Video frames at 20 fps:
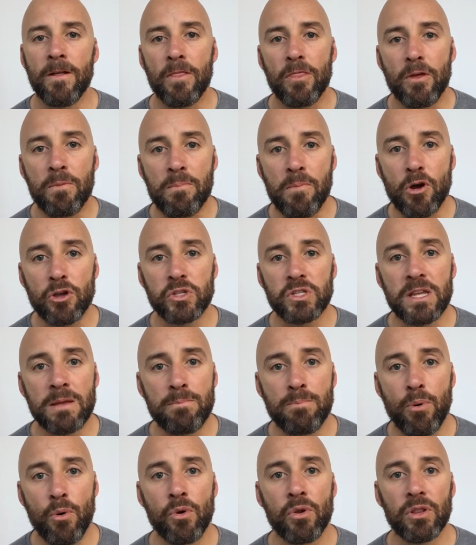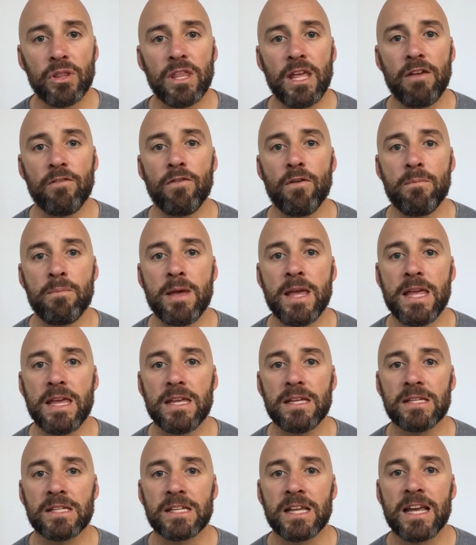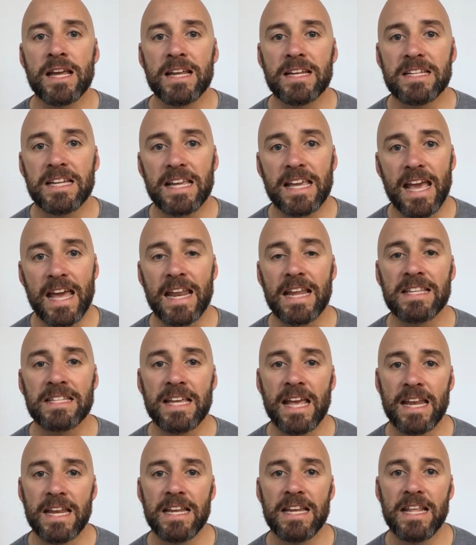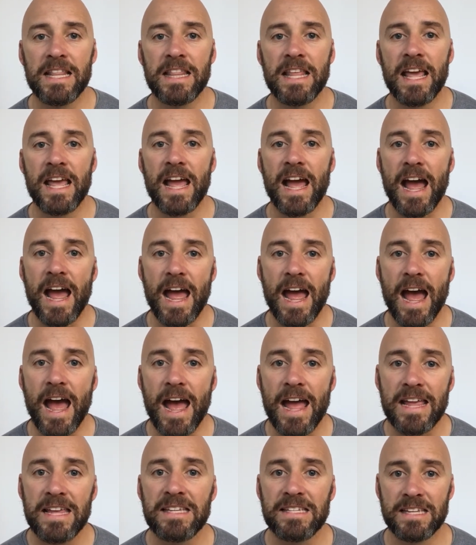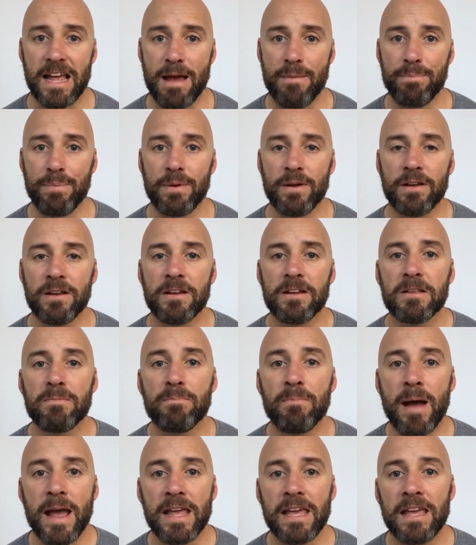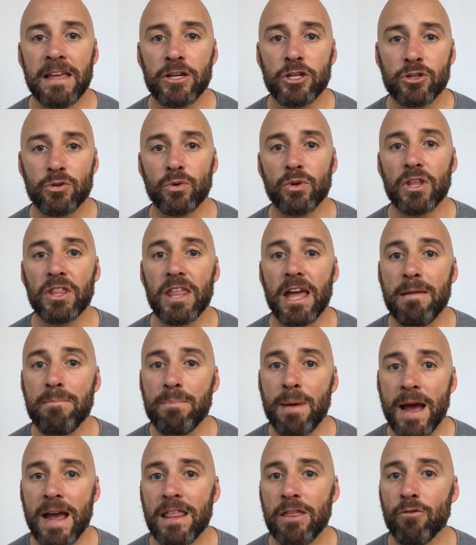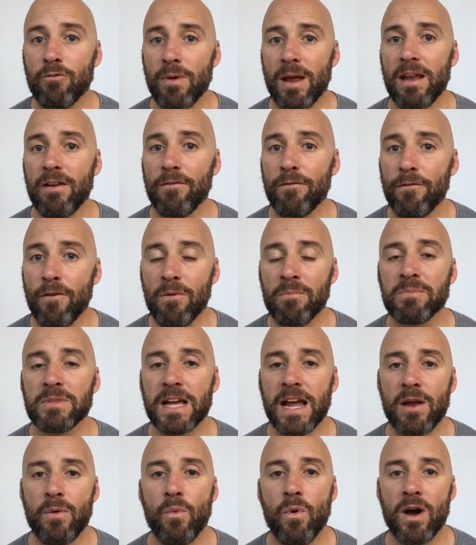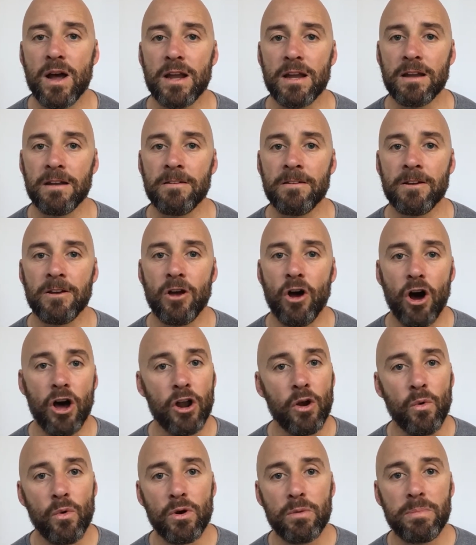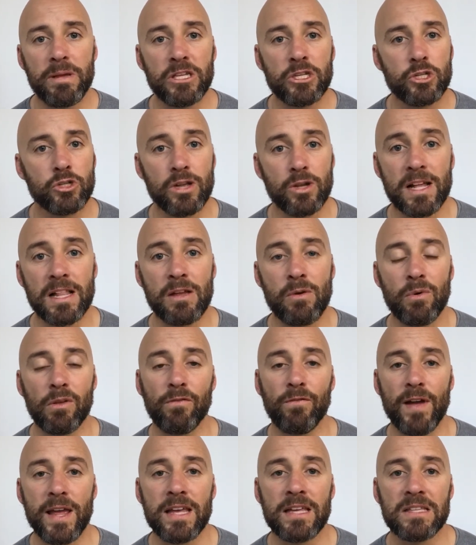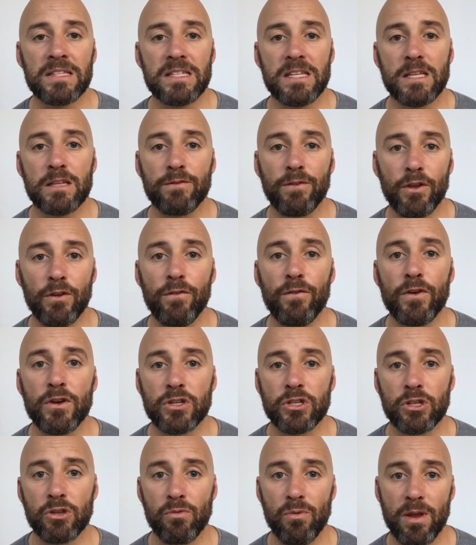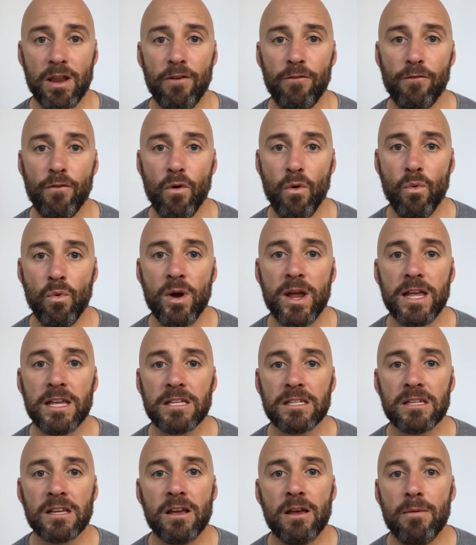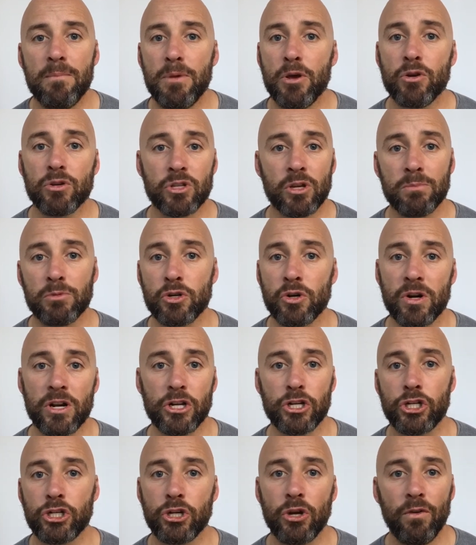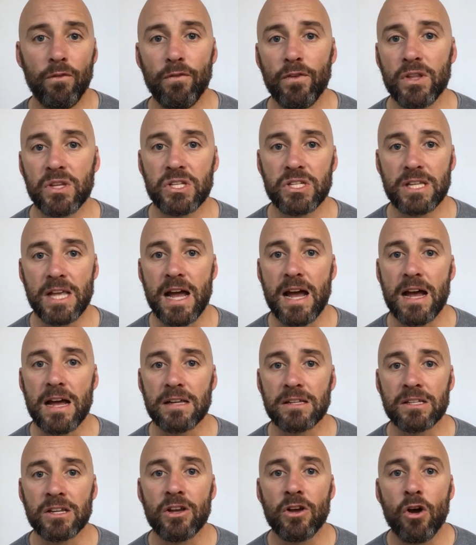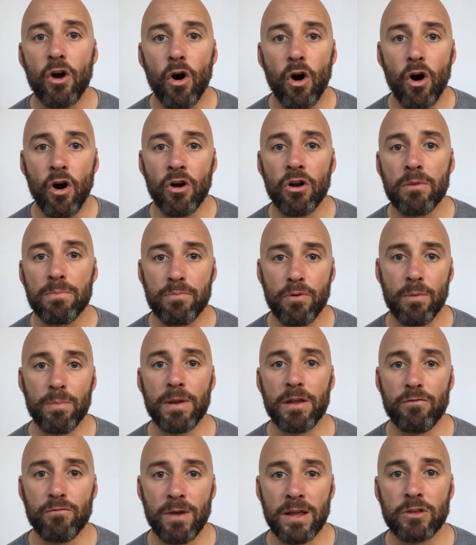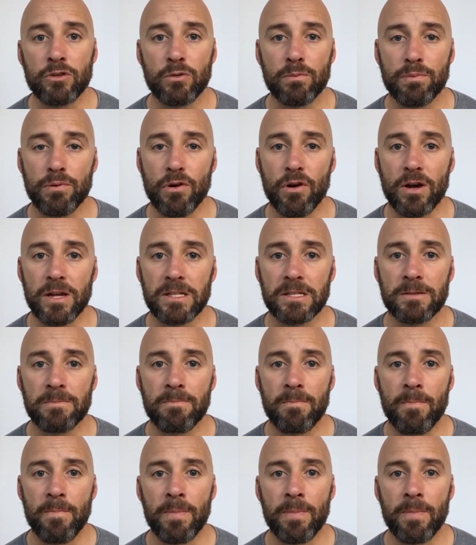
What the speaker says: The most important thing for me is to get a tenant in there ASAP, making sure that they pay the rent from day one. I don't want to be struggling with vacancies for the first 3 to 4 weeks because I'm trying to shoot for the stars on a property rental price.